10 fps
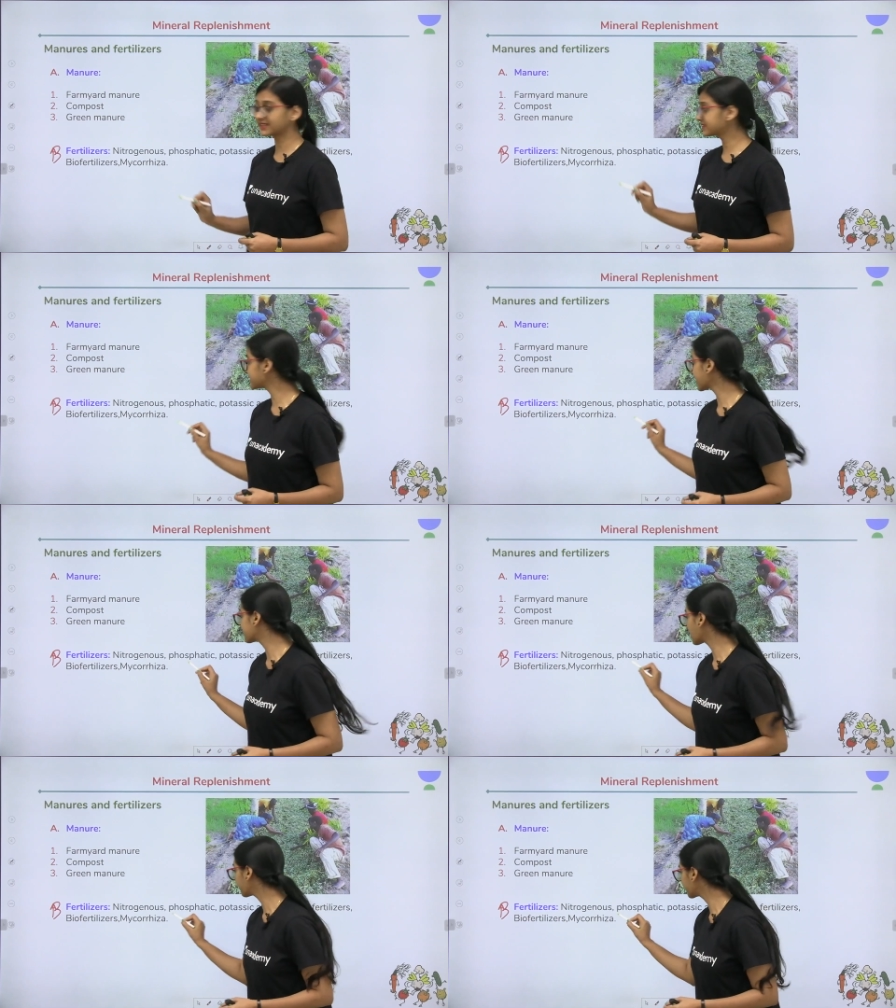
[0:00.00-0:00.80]
This is
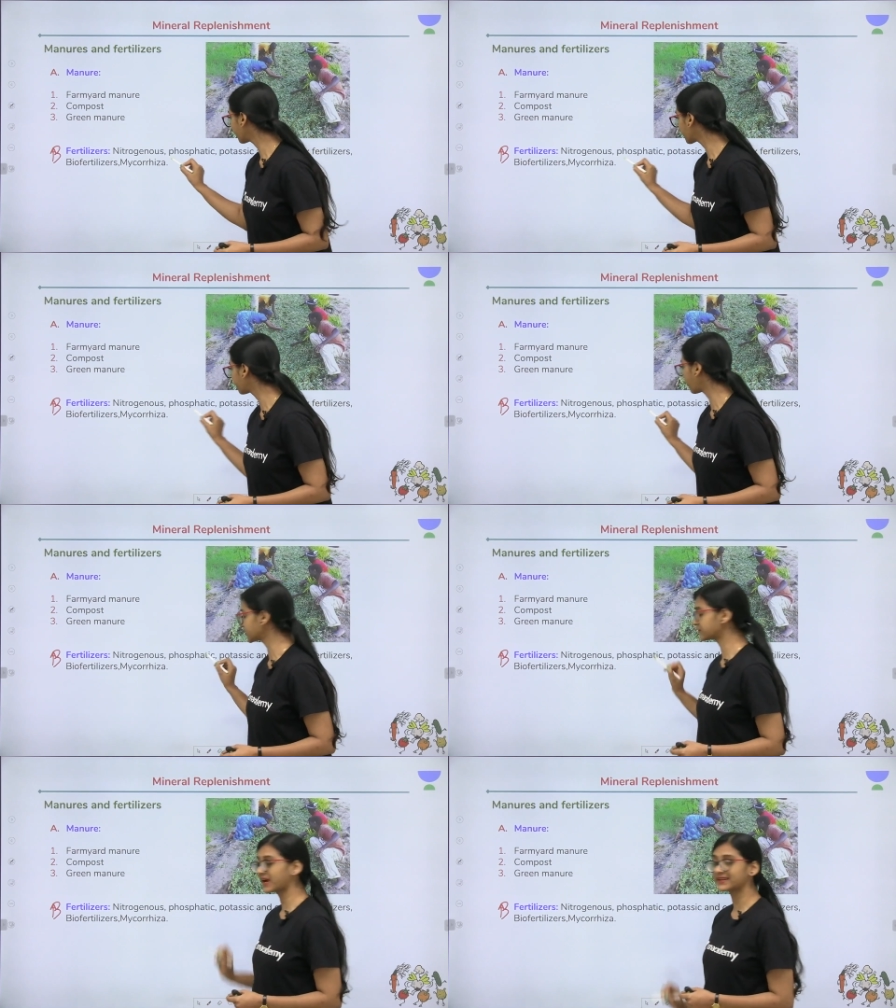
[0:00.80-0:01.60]
example for
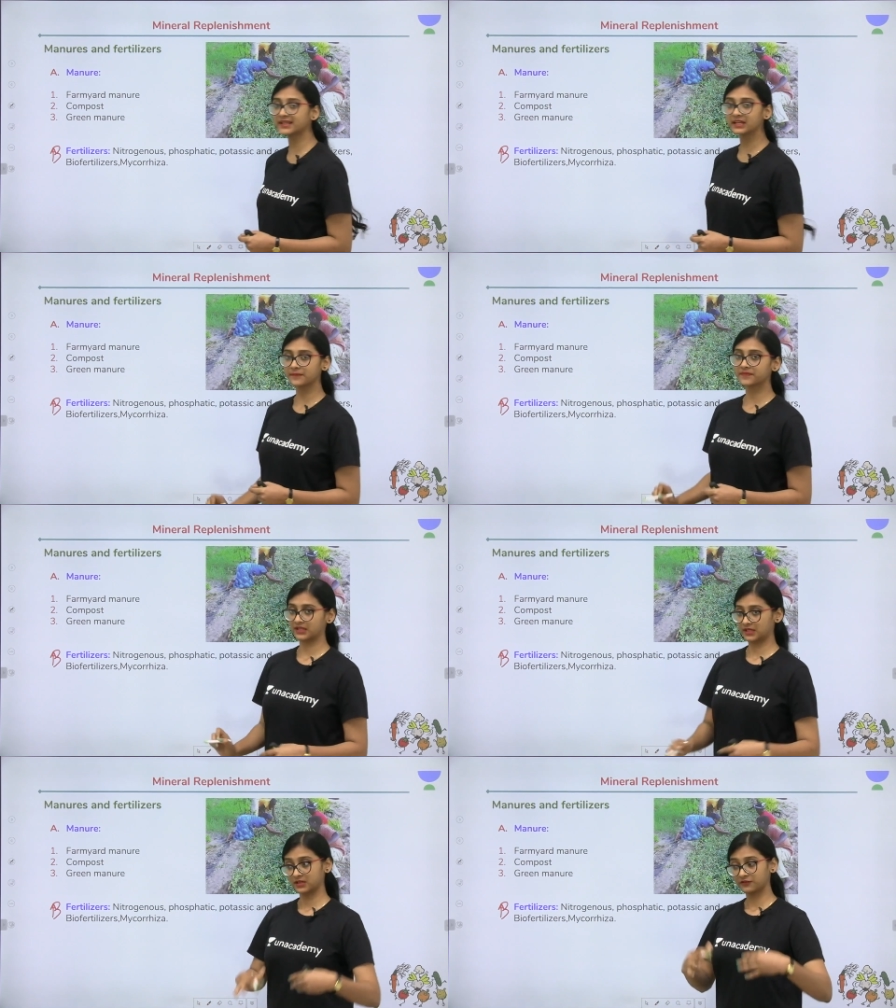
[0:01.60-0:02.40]
phosphatic
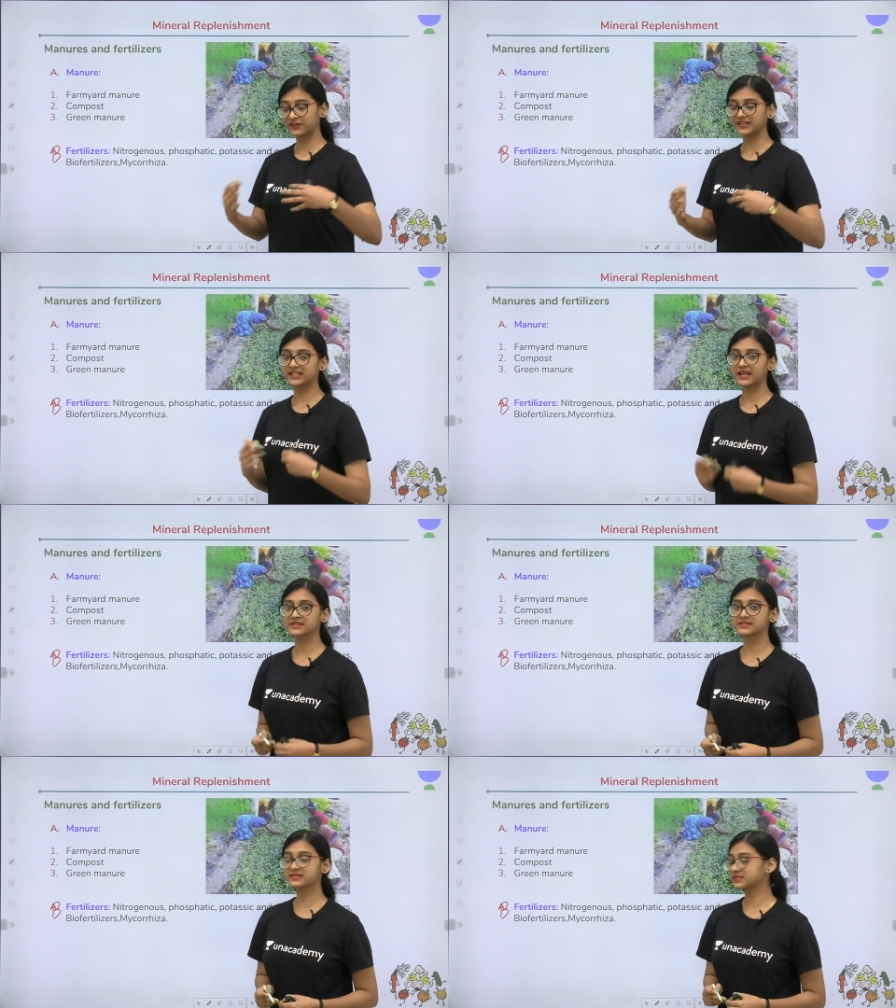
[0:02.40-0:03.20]

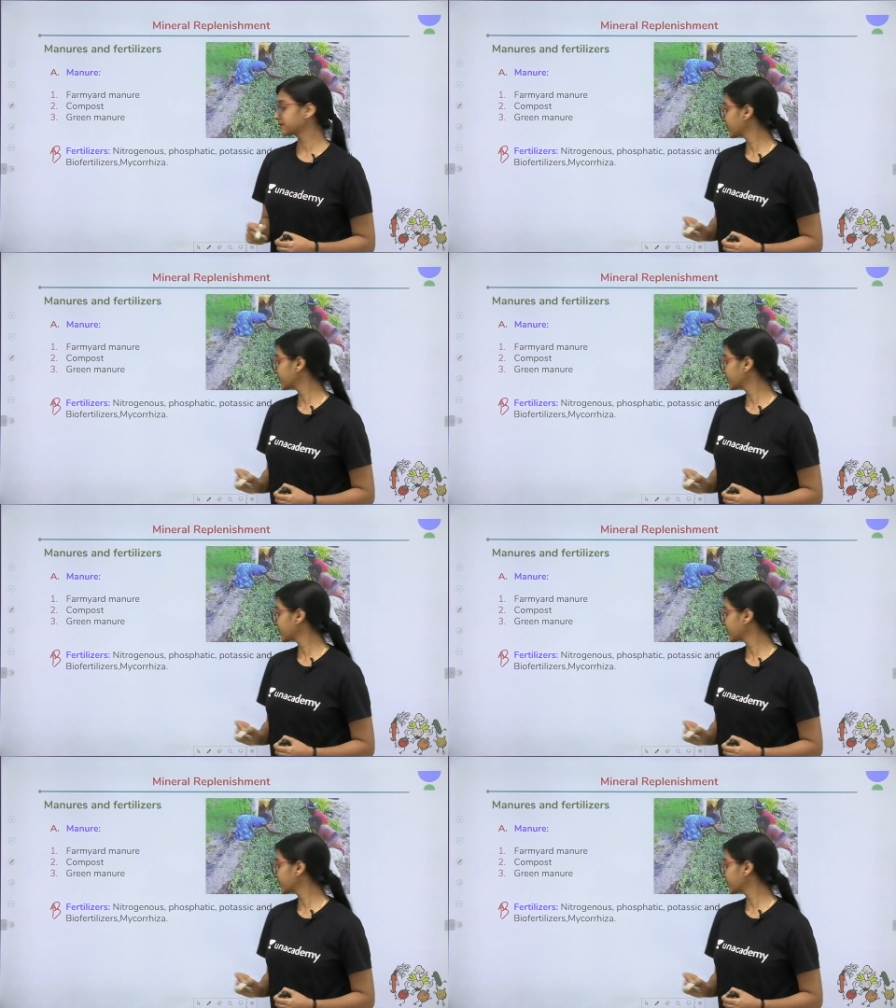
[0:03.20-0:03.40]
fertilizers,